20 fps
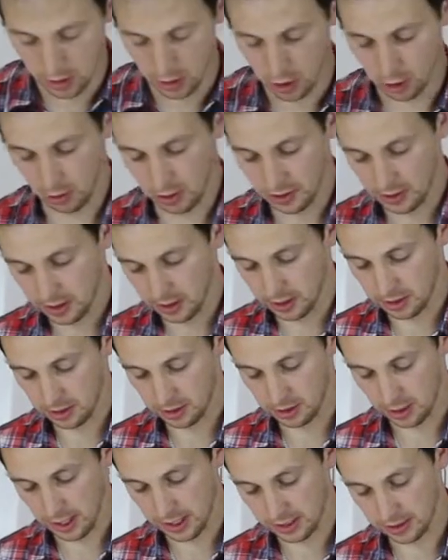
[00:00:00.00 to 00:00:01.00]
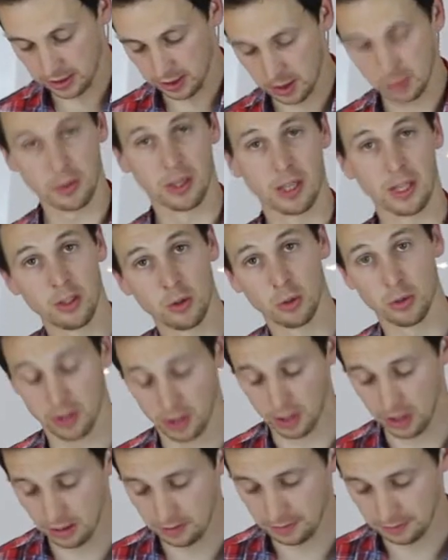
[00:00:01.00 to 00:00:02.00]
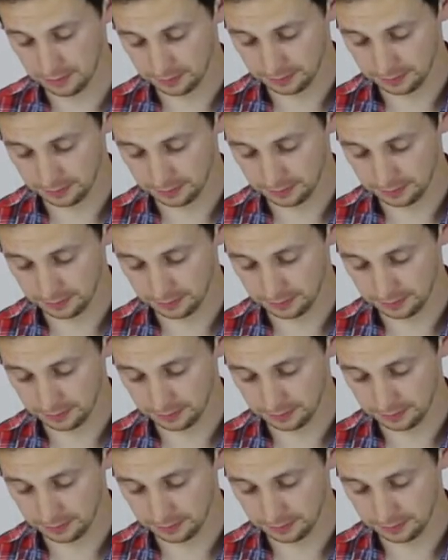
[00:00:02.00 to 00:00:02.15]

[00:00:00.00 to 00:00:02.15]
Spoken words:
You want this icing to be a little thinner